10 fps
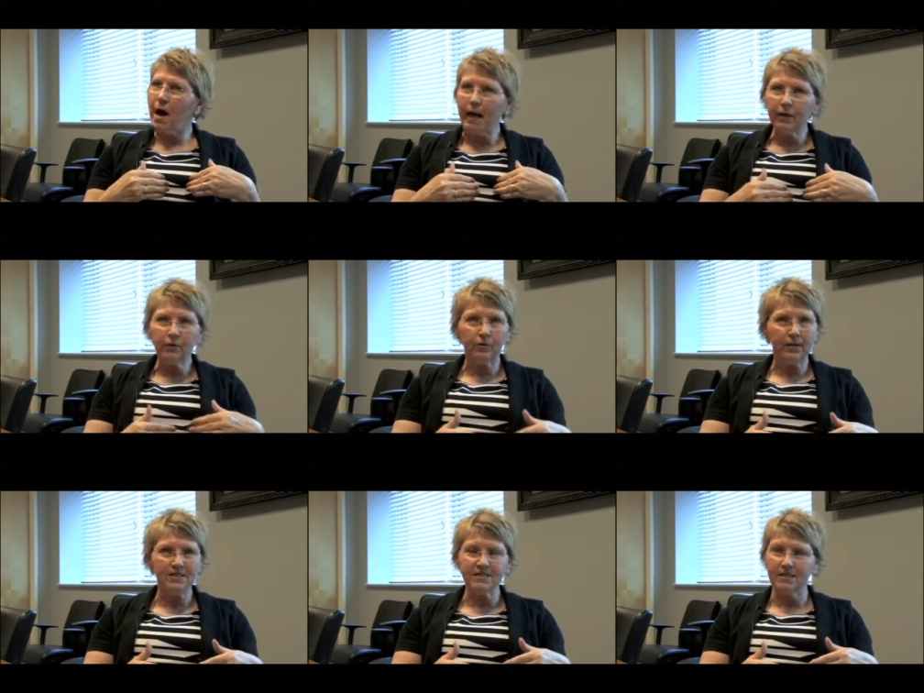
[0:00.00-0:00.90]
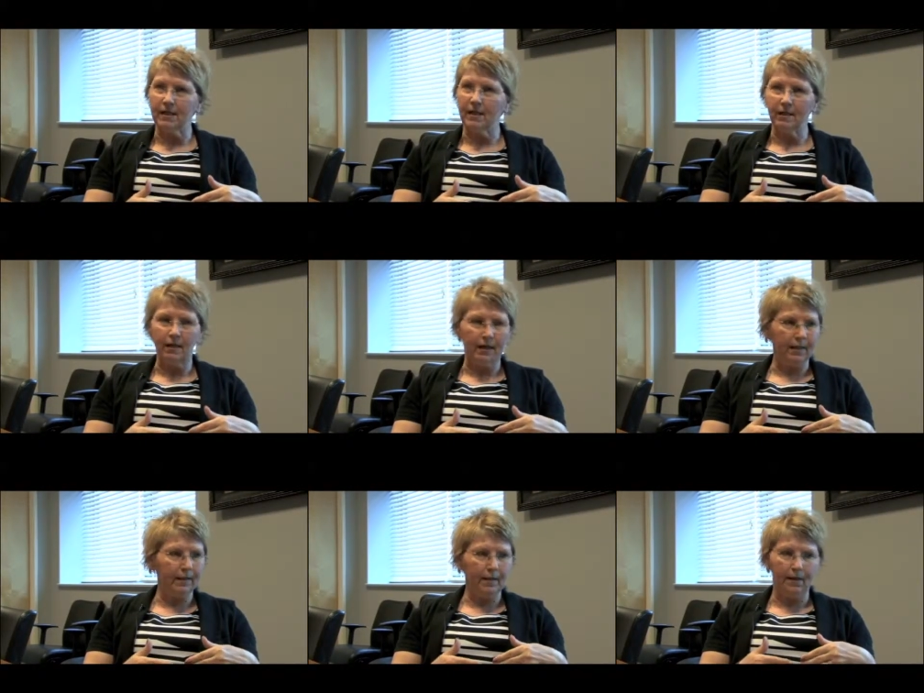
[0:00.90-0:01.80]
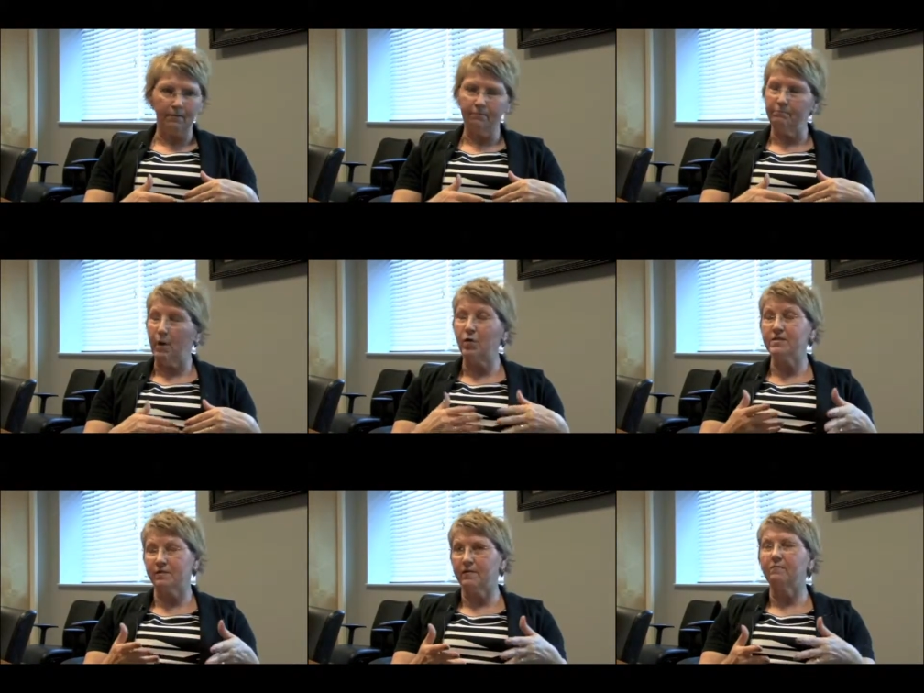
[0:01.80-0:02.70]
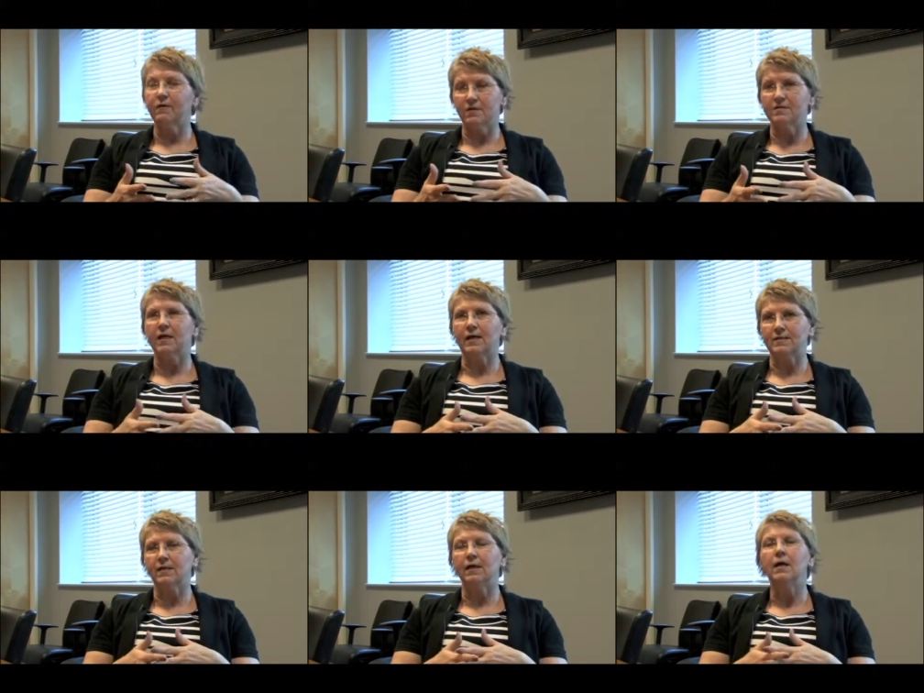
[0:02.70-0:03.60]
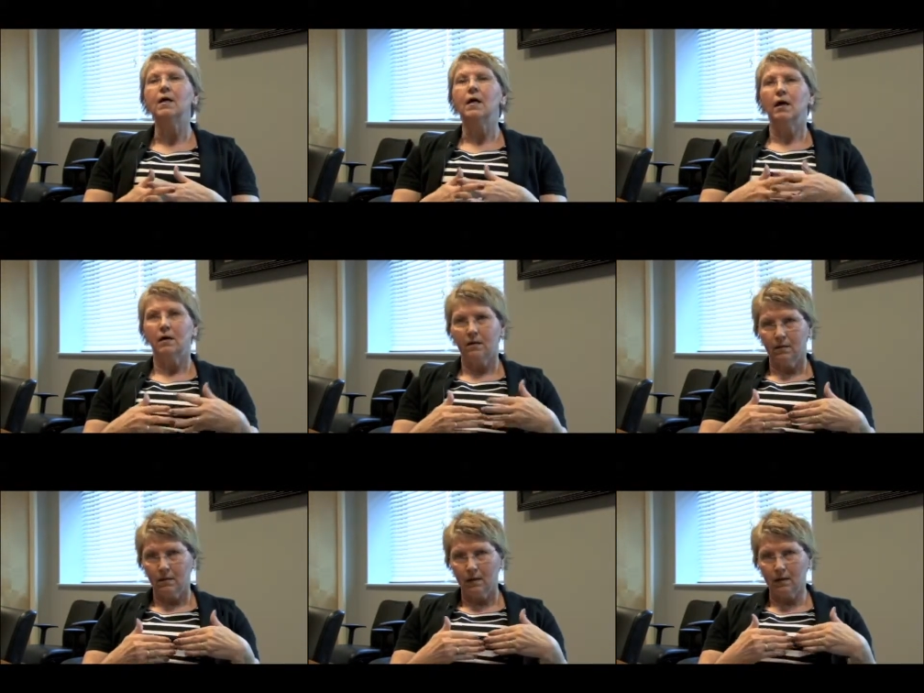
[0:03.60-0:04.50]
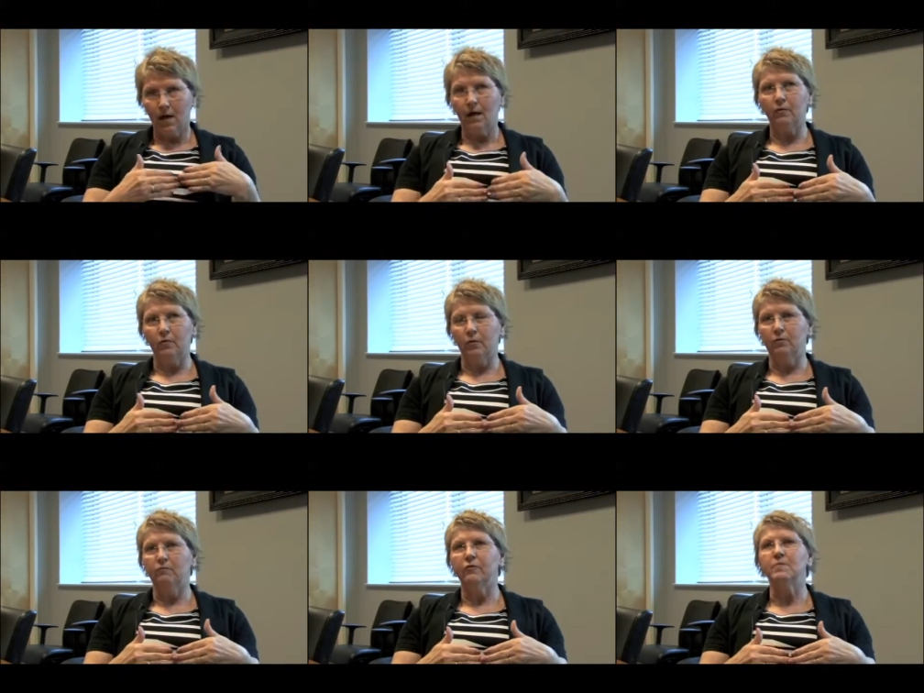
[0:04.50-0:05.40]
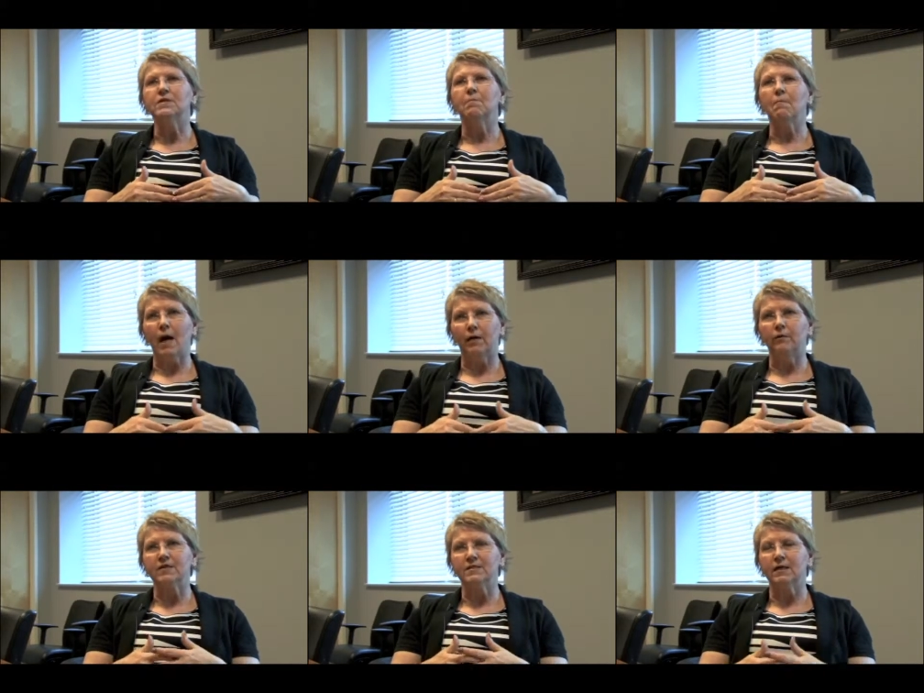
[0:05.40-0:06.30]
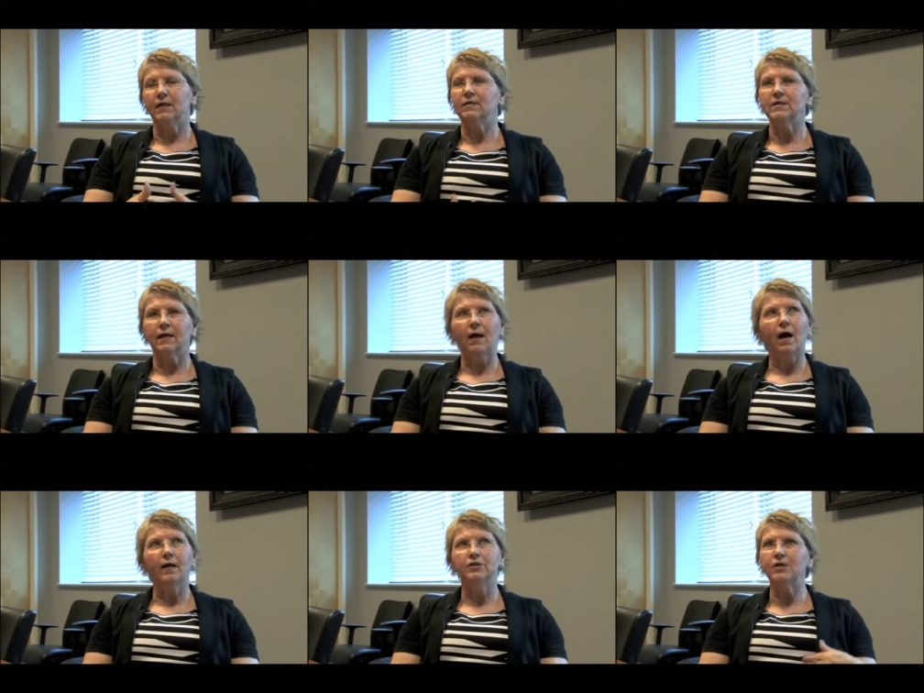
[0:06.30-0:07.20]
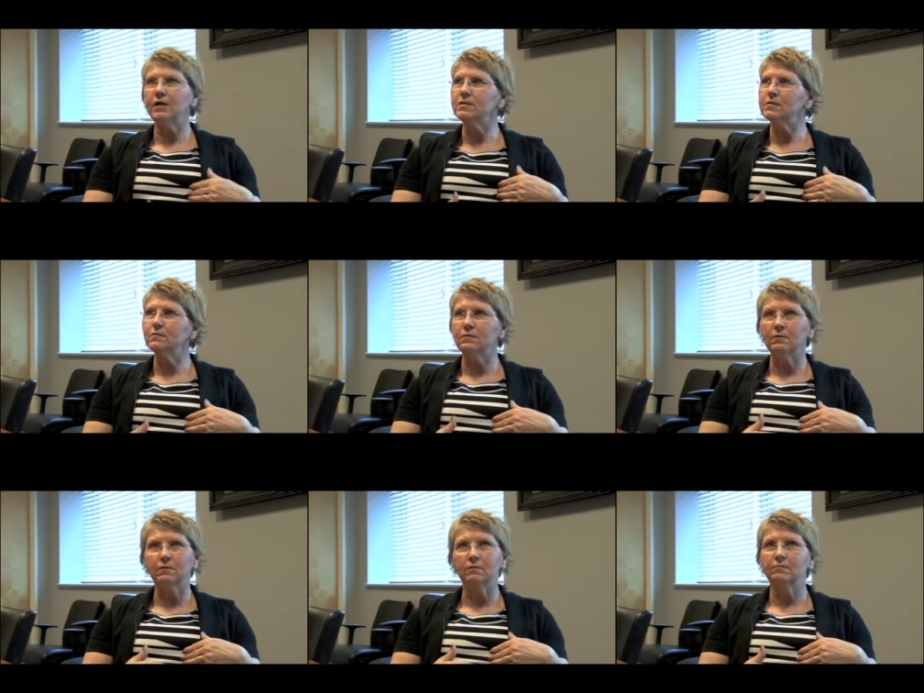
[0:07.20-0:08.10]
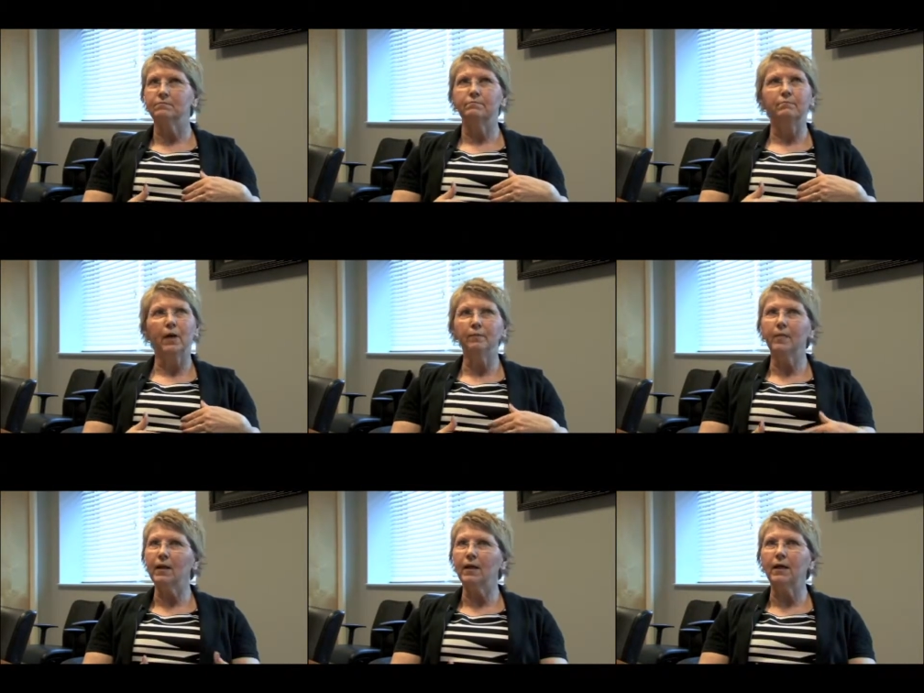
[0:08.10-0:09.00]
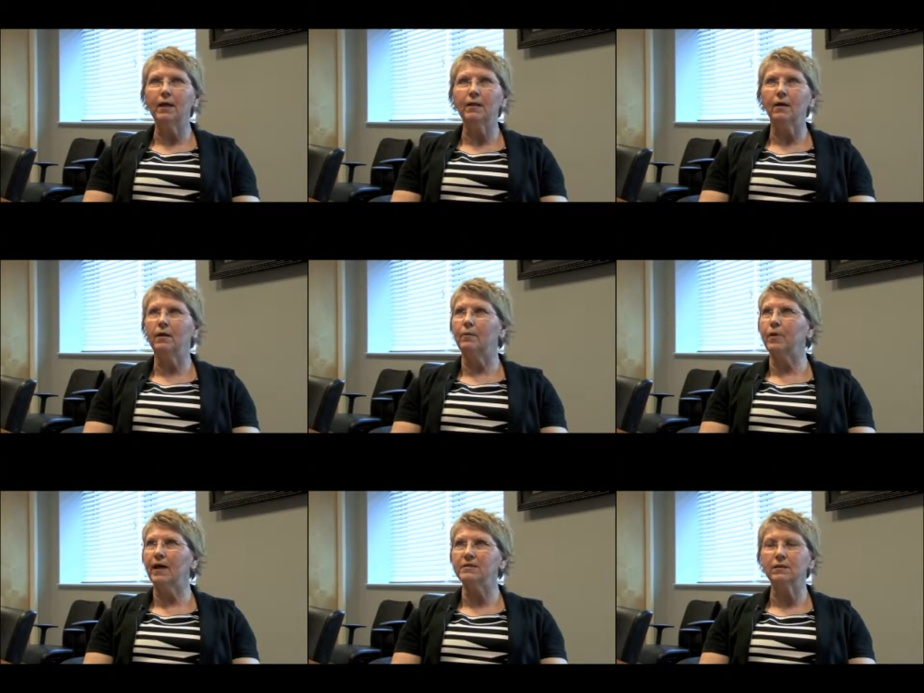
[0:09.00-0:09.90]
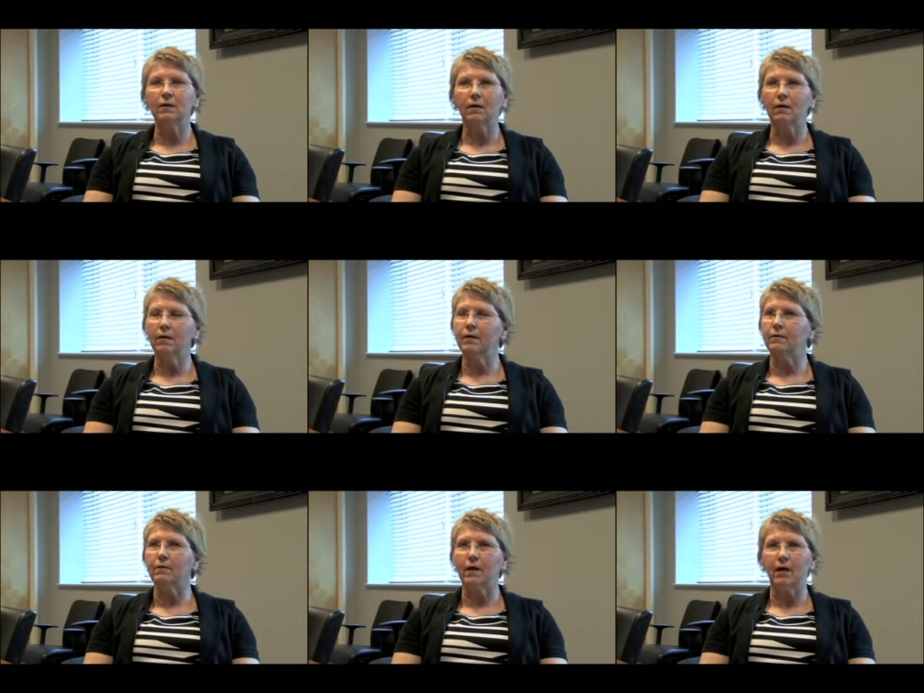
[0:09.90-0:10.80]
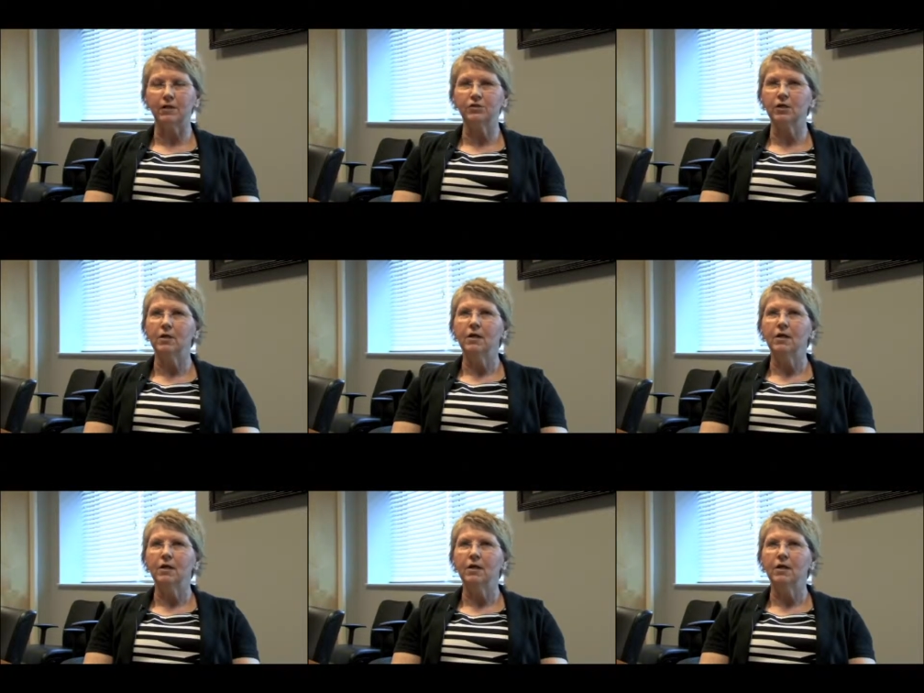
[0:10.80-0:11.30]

minor incident, like uh, most of the folks that I see, got a wound from some minor incident. It's like, I just bumped my leg on a plastic cart in the garage.